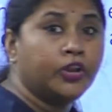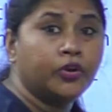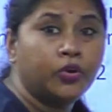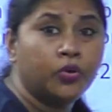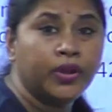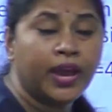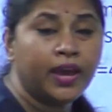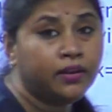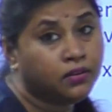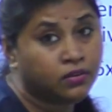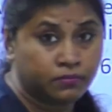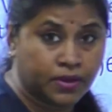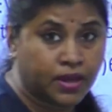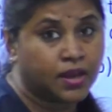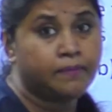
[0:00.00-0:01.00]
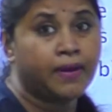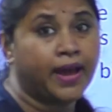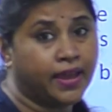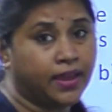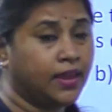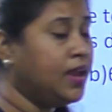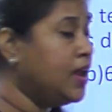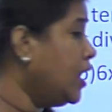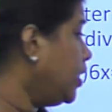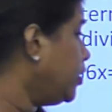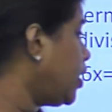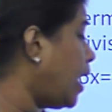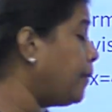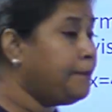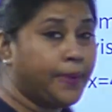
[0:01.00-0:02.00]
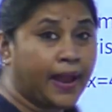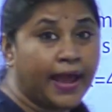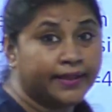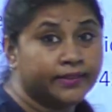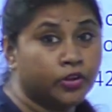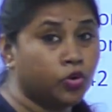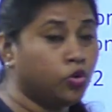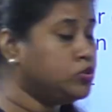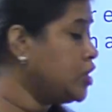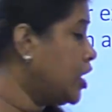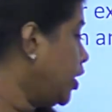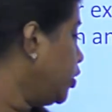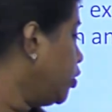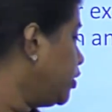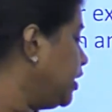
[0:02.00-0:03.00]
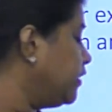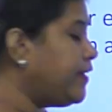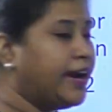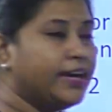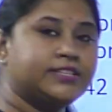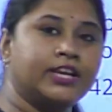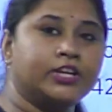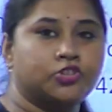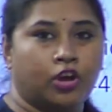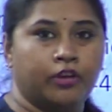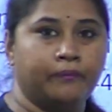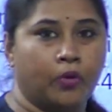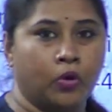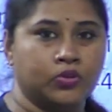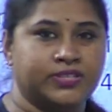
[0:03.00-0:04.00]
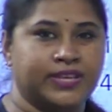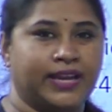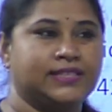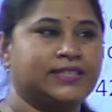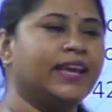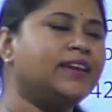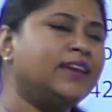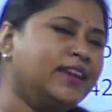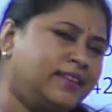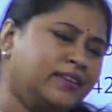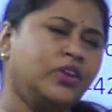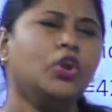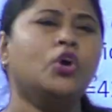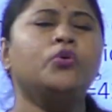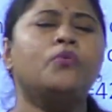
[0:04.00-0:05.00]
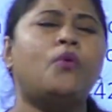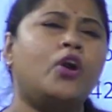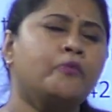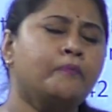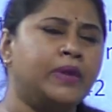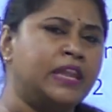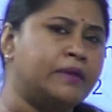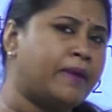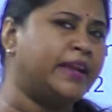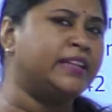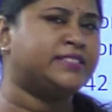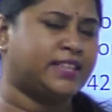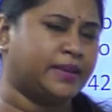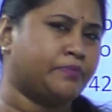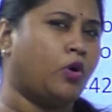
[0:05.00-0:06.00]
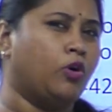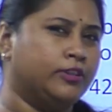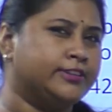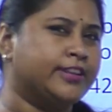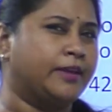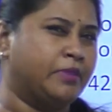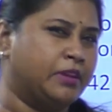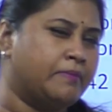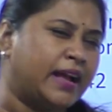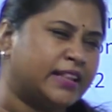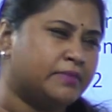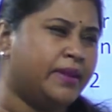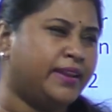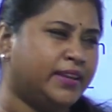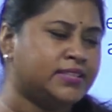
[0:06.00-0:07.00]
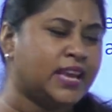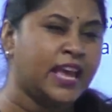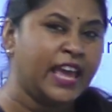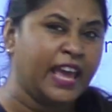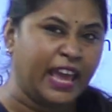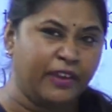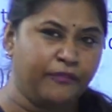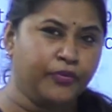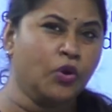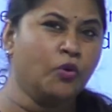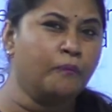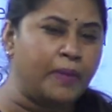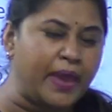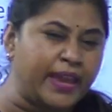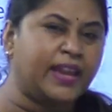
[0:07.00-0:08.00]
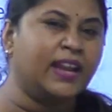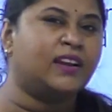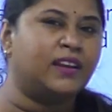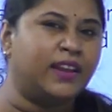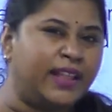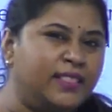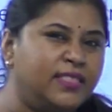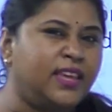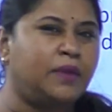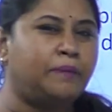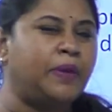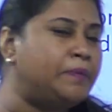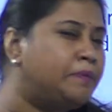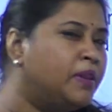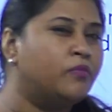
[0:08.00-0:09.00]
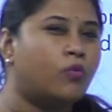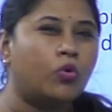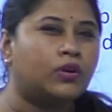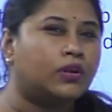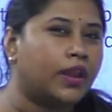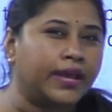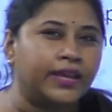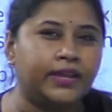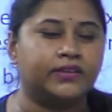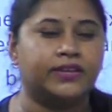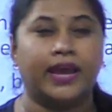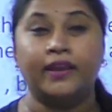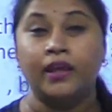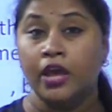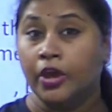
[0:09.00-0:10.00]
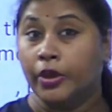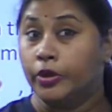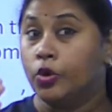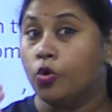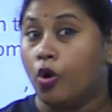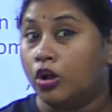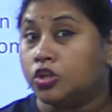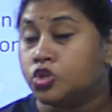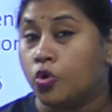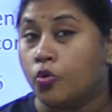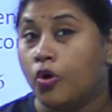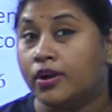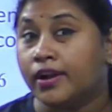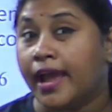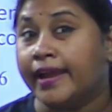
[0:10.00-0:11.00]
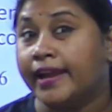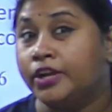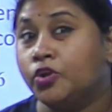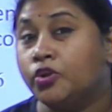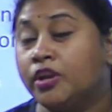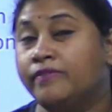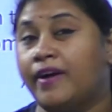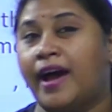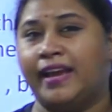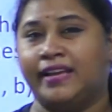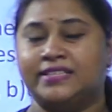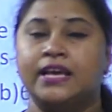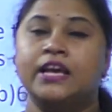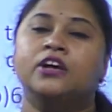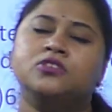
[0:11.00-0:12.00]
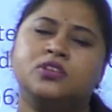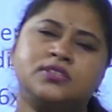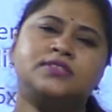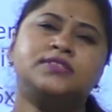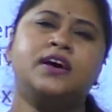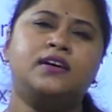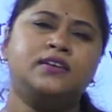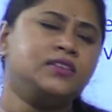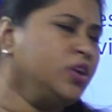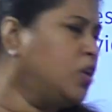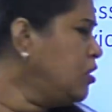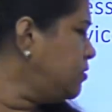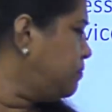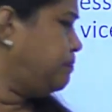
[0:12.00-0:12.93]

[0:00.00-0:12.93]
you do here, by applying the rules, you divide 6 on both sides. Like you want to minimize step all the time in mathematics. If you make it lengthy, people won't like it, and you also won't like it to revise. So your